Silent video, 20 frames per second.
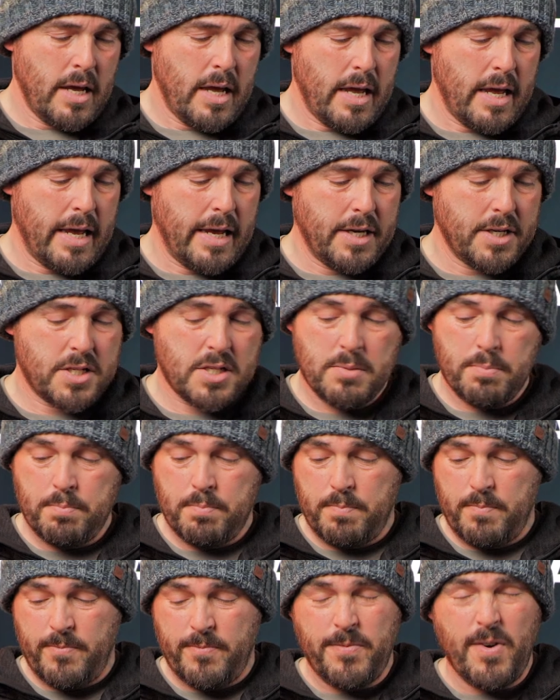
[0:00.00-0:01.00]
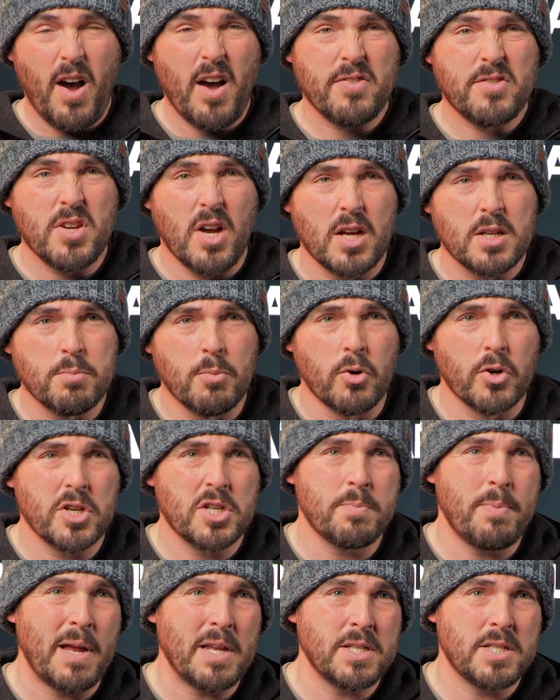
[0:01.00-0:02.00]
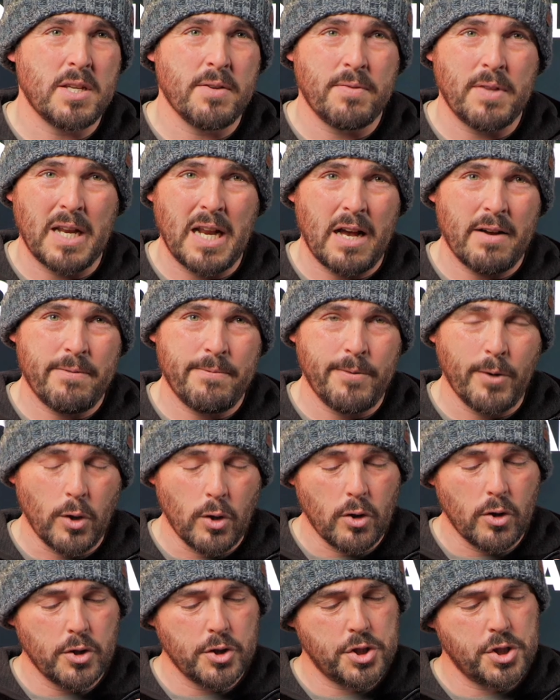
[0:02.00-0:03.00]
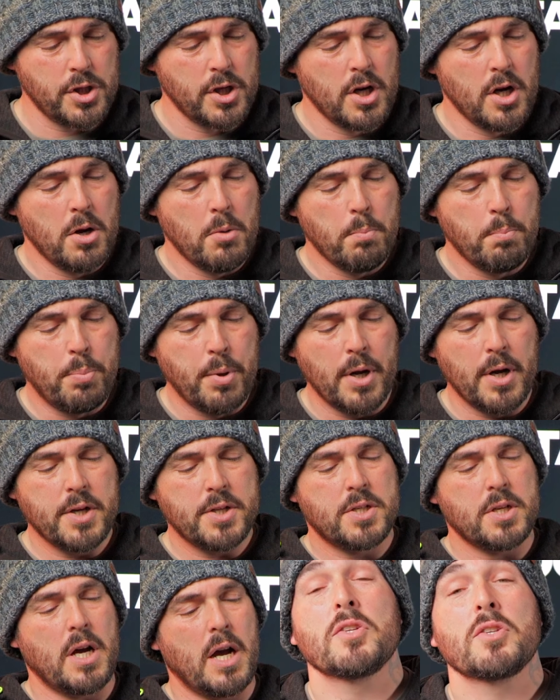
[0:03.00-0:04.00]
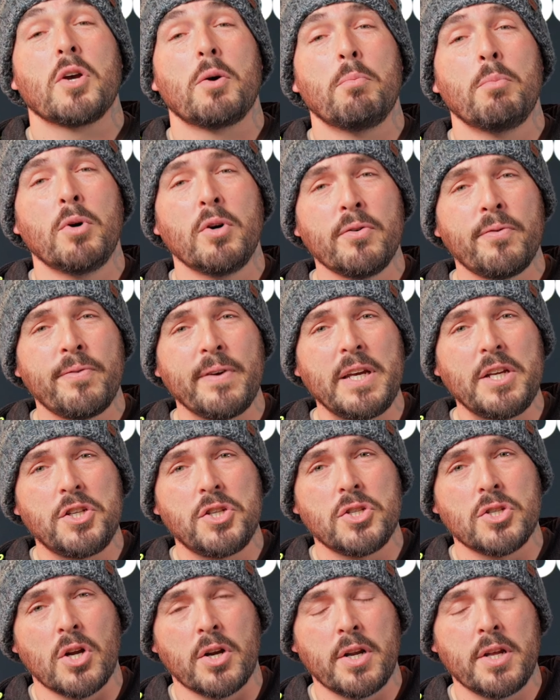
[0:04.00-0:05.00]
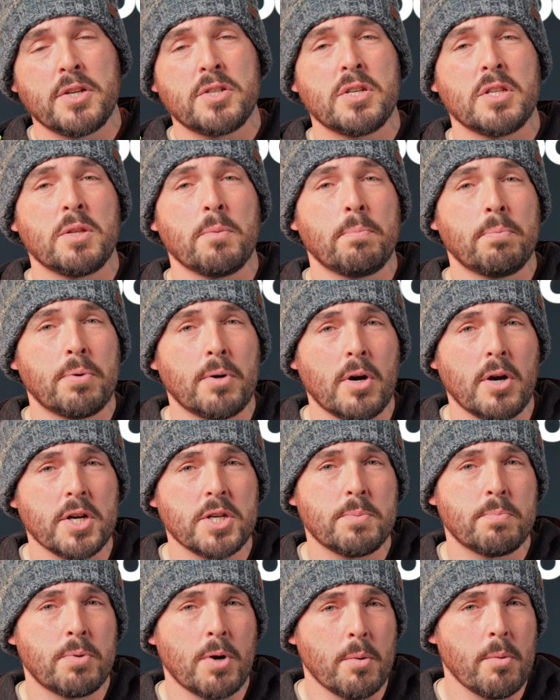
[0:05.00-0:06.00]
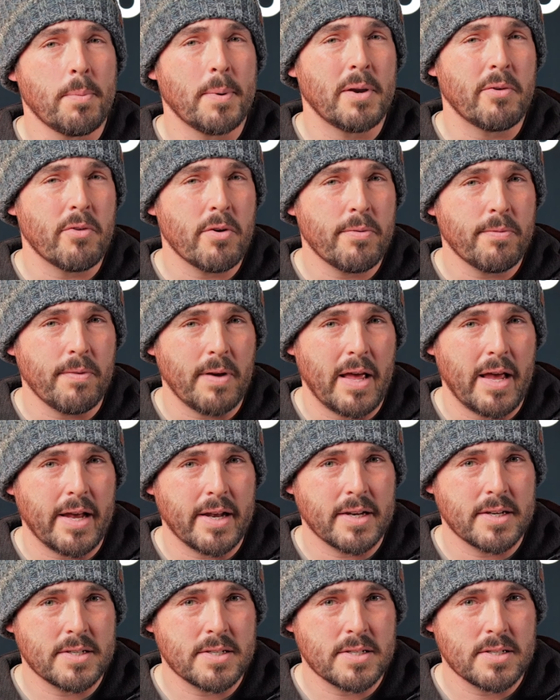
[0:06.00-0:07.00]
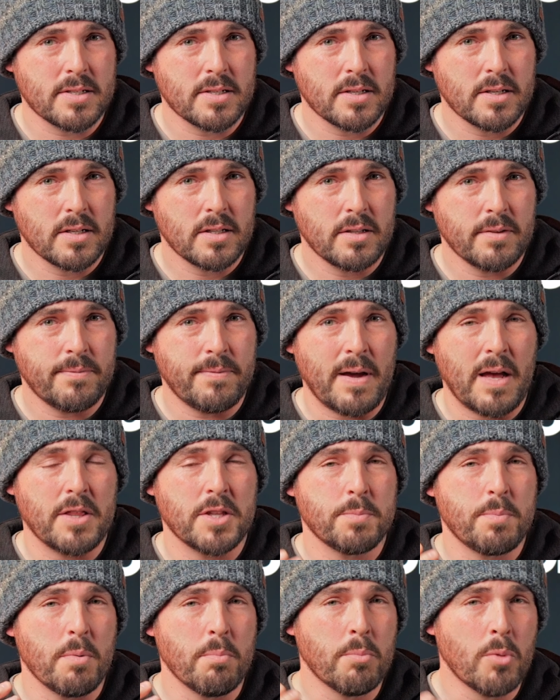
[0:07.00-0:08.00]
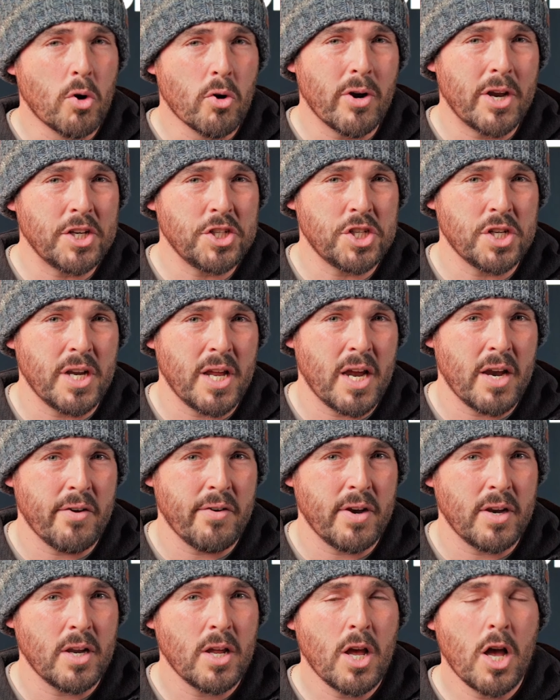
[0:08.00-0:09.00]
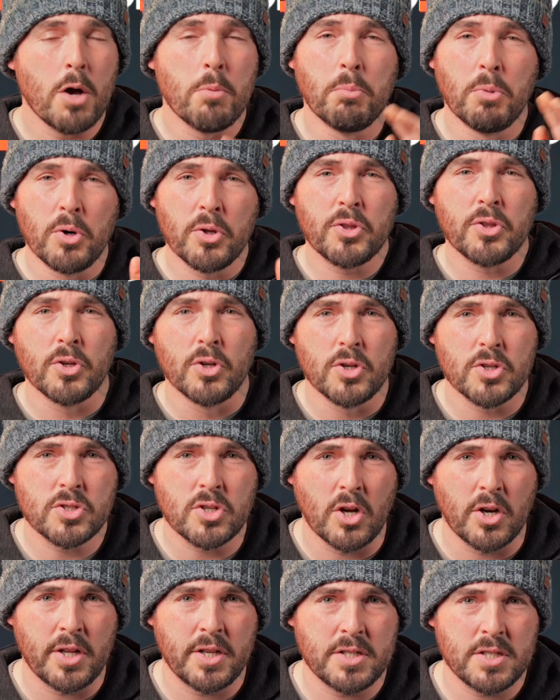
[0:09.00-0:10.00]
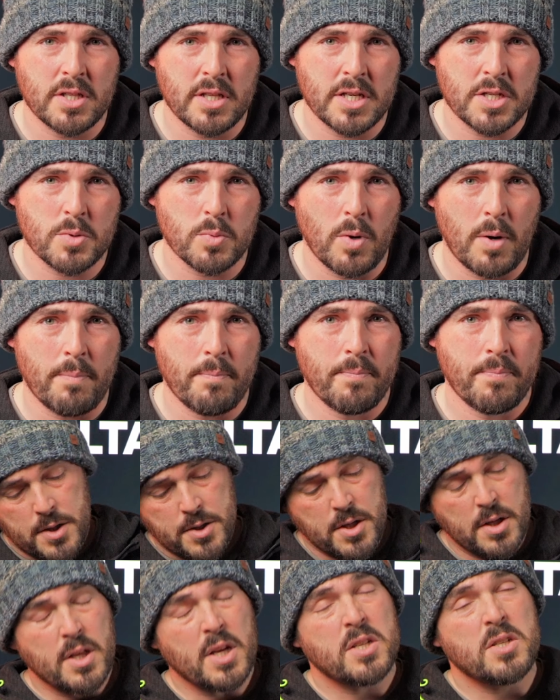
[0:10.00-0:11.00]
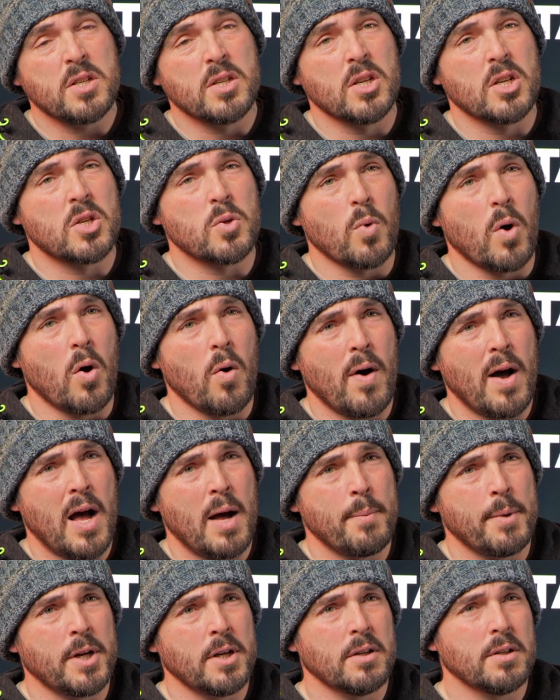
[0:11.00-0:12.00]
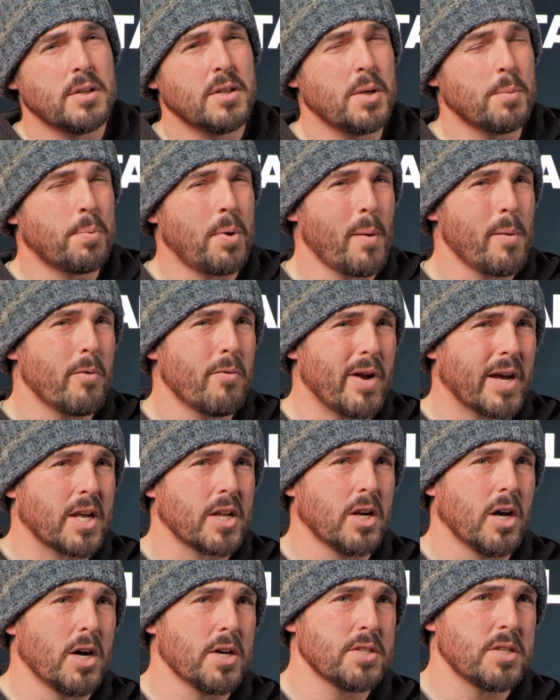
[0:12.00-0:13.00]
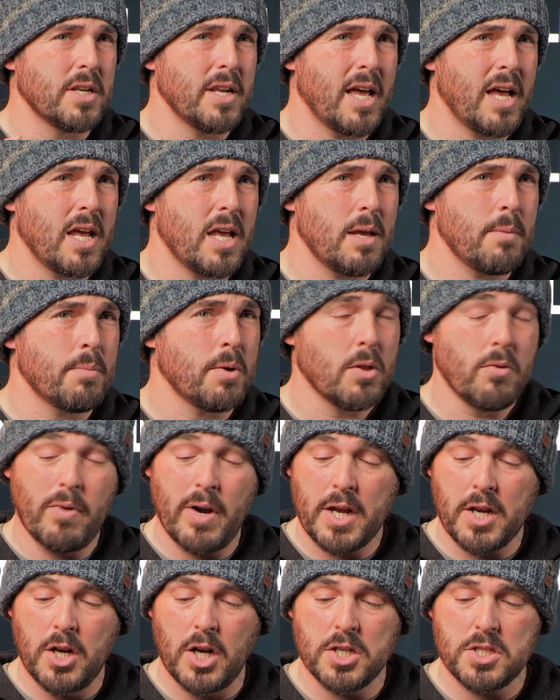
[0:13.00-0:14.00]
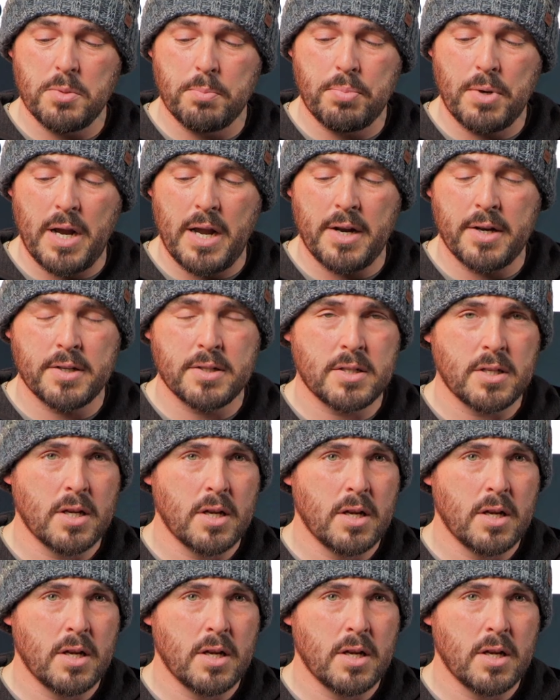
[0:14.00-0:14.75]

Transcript: It's 5 times more expensive than our Forge, but it's got more features on it, so the price probably reflects the fact there's been more engineering and more thoughts gone into this one. So this is a DeWalt hammer. You probably recognise the name and recognise the brand.